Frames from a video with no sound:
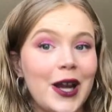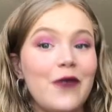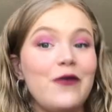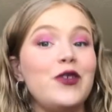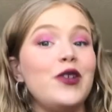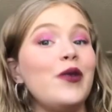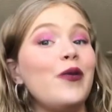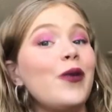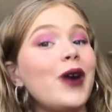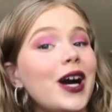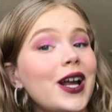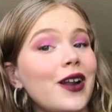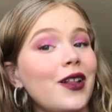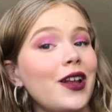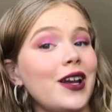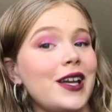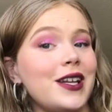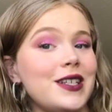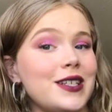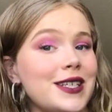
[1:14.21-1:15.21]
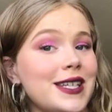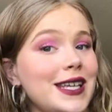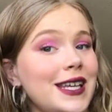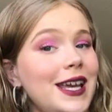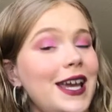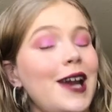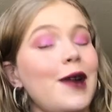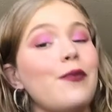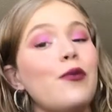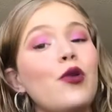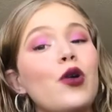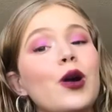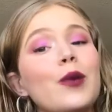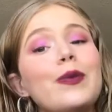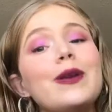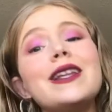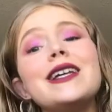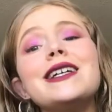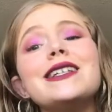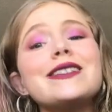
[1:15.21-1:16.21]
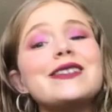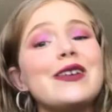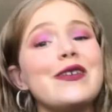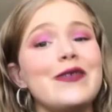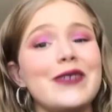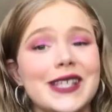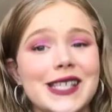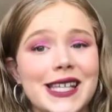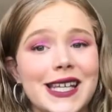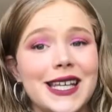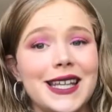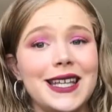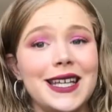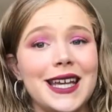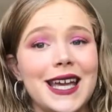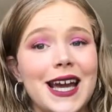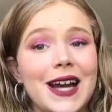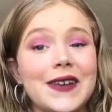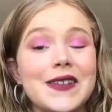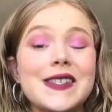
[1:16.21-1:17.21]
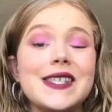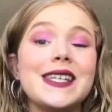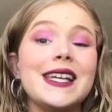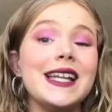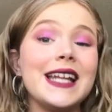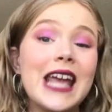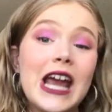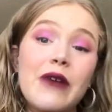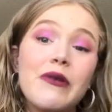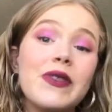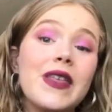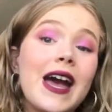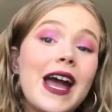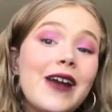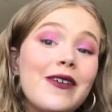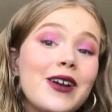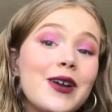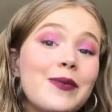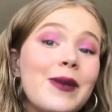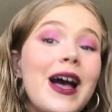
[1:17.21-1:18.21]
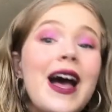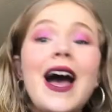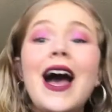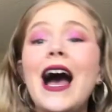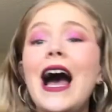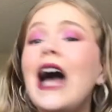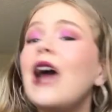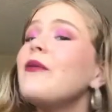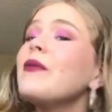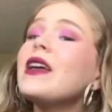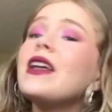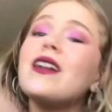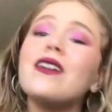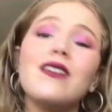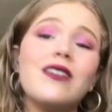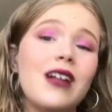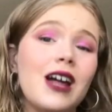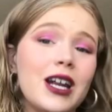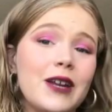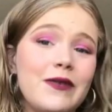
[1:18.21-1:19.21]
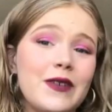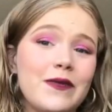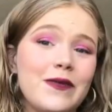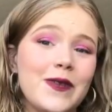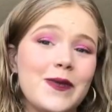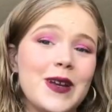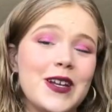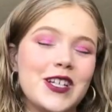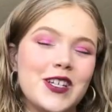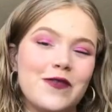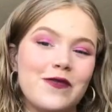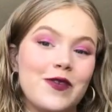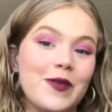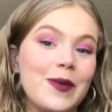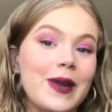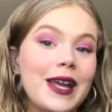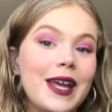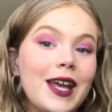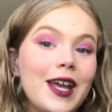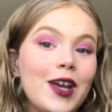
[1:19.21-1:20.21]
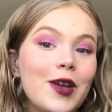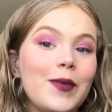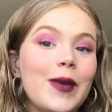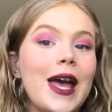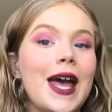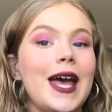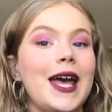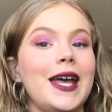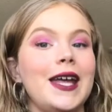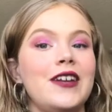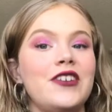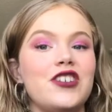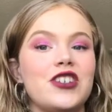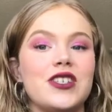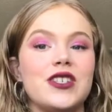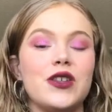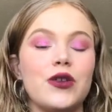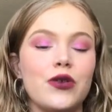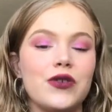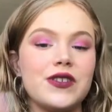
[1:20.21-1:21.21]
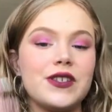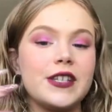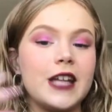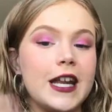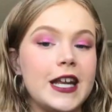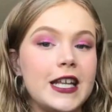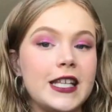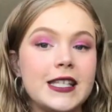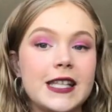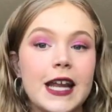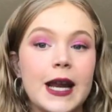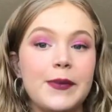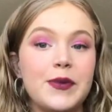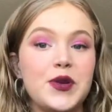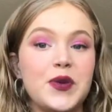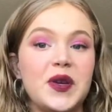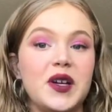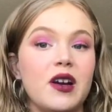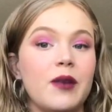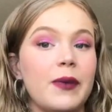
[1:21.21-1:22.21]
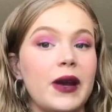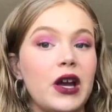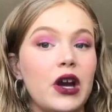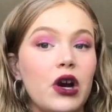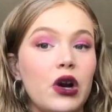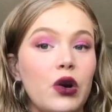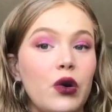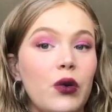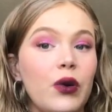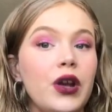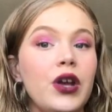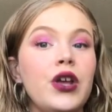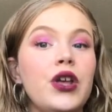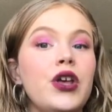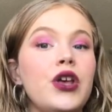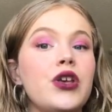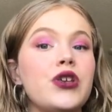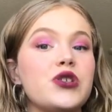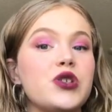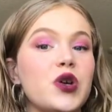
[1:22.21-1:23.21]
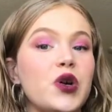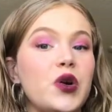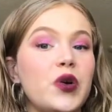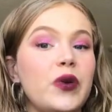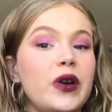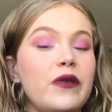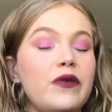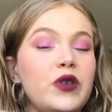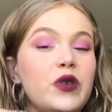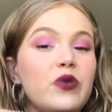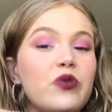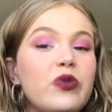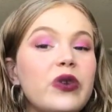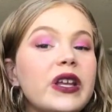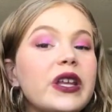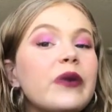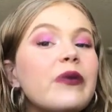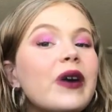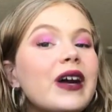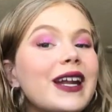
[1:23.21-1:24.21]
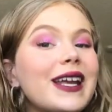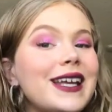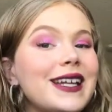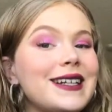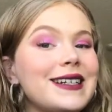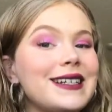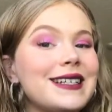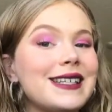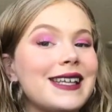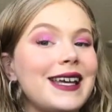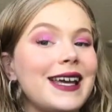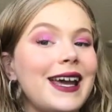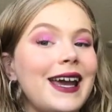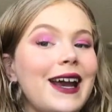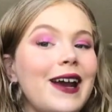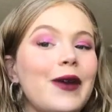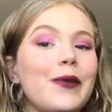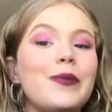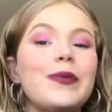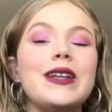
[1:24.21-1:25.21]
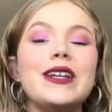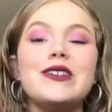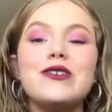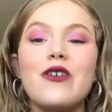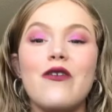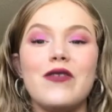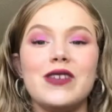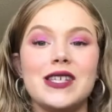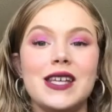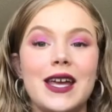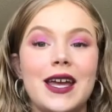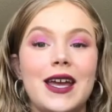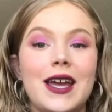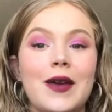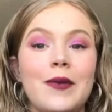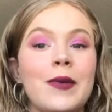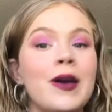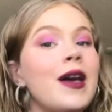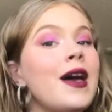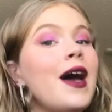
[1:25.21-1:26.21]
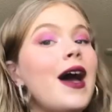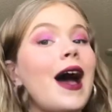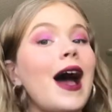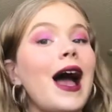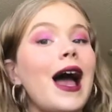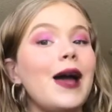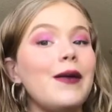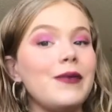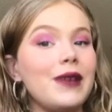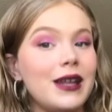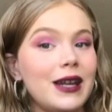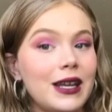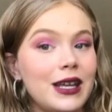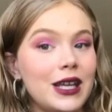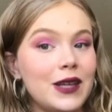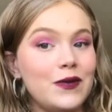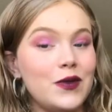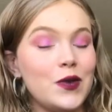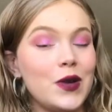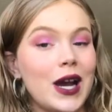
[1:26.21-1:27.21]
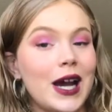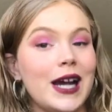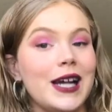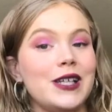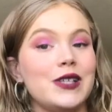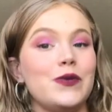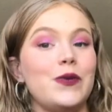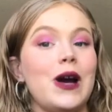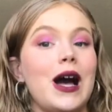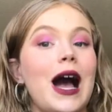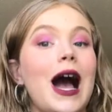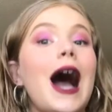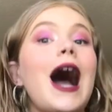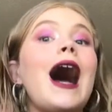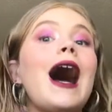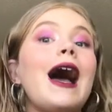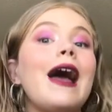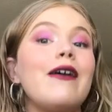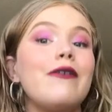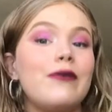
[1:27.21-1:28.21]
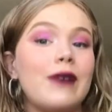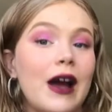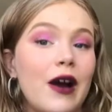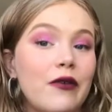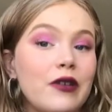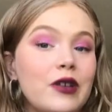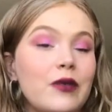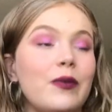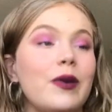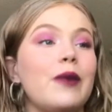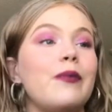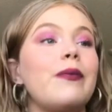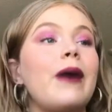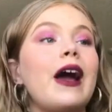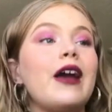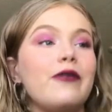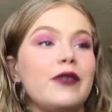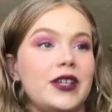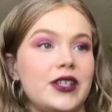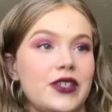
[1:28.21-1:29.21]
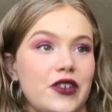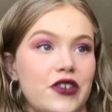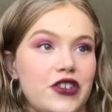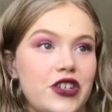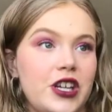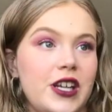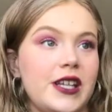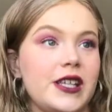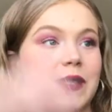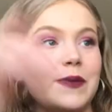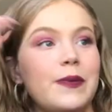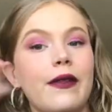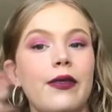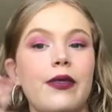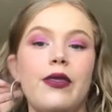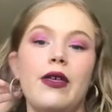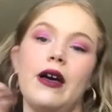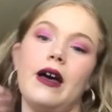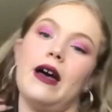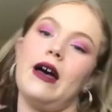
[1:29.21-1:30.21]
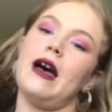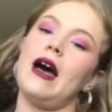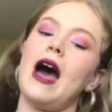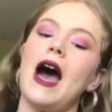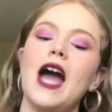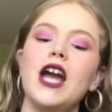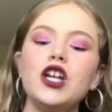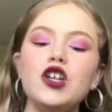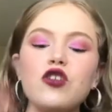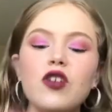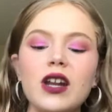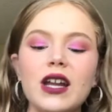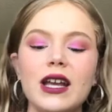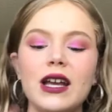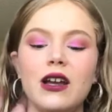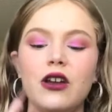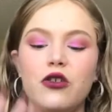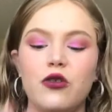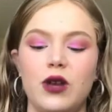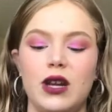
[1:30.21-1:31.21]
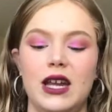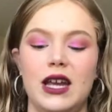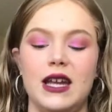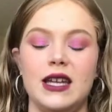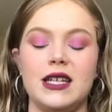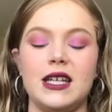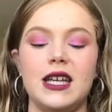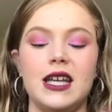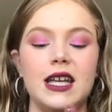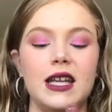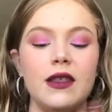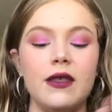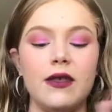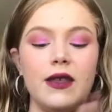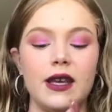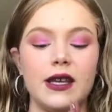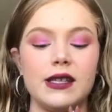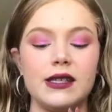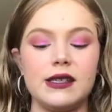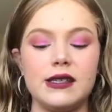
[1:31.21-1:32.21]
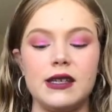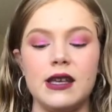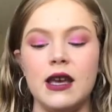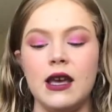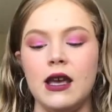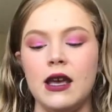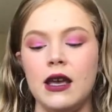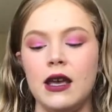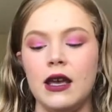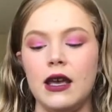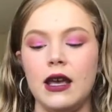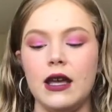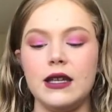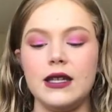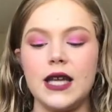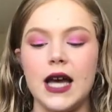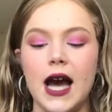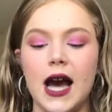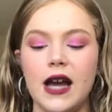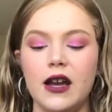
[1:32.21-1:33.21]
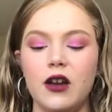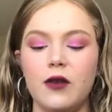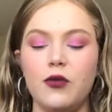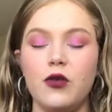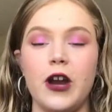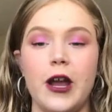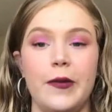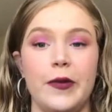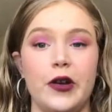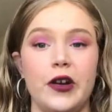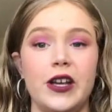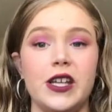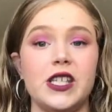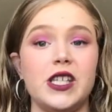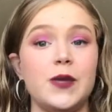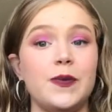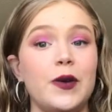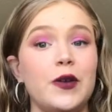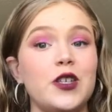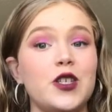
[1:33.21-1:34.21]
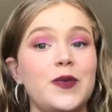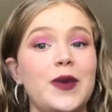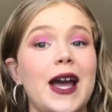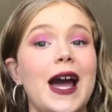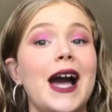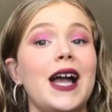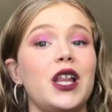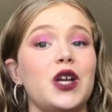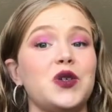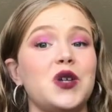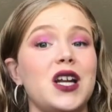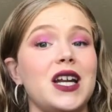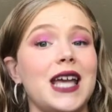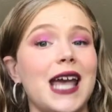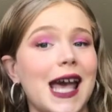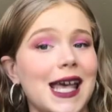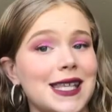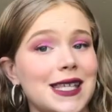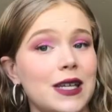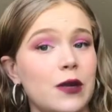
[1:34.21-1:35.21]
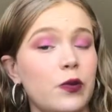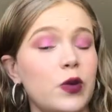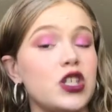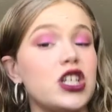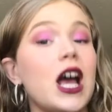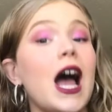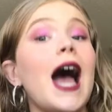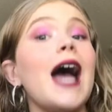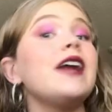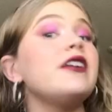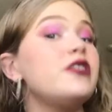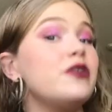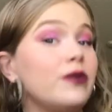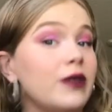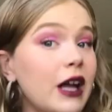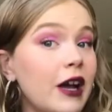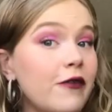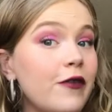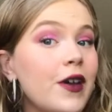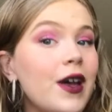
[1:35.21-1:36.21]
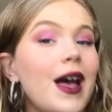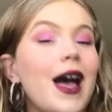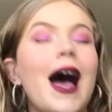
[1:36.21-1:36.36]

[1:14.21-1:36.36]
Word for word: If you want to look into skincare more, please go visit the account Skincare with Hyram. I'm getting a lot of information from him and just little studies that I'm doing on my own. So if you really want to get into skincare, please go visit him. I'm gonna give you guys what I found and what my research is. The hydrating ingredient in this entire primer is supposed to be hyaluronic acid, which I do love.